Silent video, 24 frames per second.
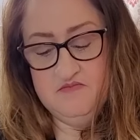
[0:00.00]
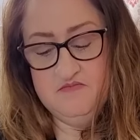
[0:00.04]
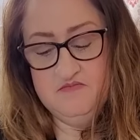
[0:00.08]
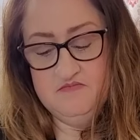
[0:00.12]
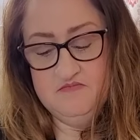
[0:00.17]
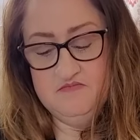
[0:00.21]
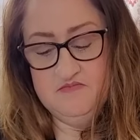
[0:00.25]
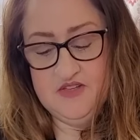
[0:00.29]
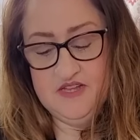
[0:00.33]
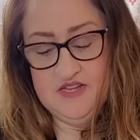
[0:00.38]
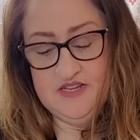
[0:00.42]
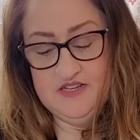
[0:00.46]

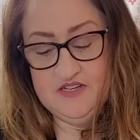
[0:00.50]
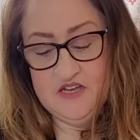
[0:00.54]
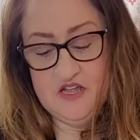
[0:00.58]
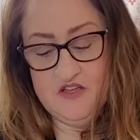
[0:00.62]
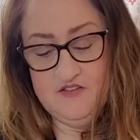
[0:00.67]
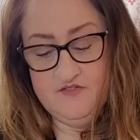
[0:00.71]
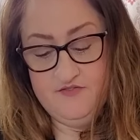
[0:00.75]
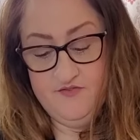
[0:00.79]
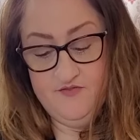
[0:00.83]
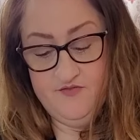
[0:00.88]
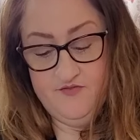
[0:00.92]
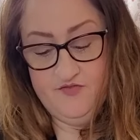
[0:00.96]
might
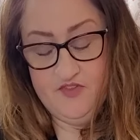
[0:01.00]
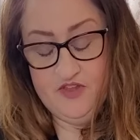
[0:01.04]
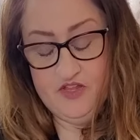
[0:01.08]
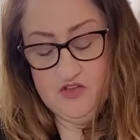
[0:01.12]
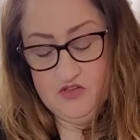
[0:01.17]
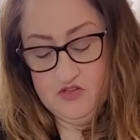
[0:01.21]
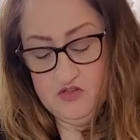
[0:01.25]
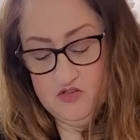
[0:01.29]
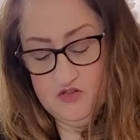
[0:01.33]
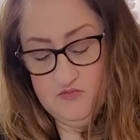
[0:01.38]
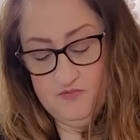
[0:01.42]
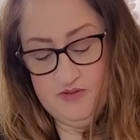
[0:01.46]
not
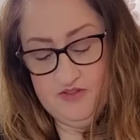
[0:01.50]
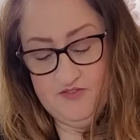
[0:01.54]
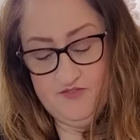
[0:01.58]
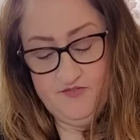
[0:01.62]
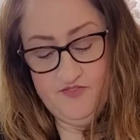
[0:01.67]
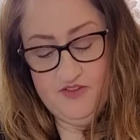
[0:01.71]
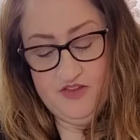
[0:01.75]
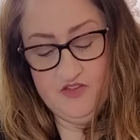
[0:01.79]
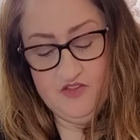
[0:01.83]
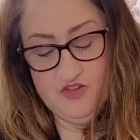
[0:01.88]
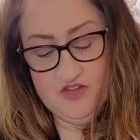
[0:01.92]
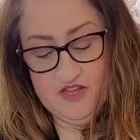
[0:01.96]
feel be
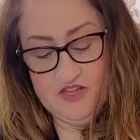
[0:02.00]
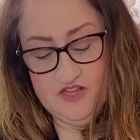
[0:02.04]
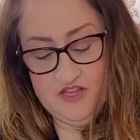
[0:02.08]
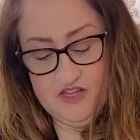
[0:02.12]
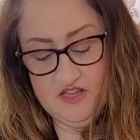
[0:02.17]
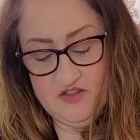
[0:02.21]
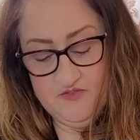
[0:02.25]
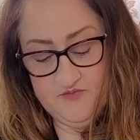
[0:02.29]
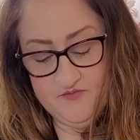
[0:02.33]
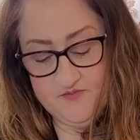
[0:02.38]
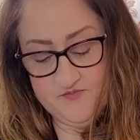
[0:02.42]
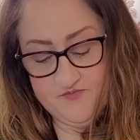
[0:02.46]

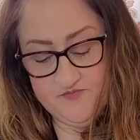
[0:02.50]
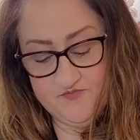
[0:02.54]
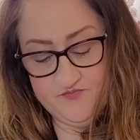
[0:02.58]
feeling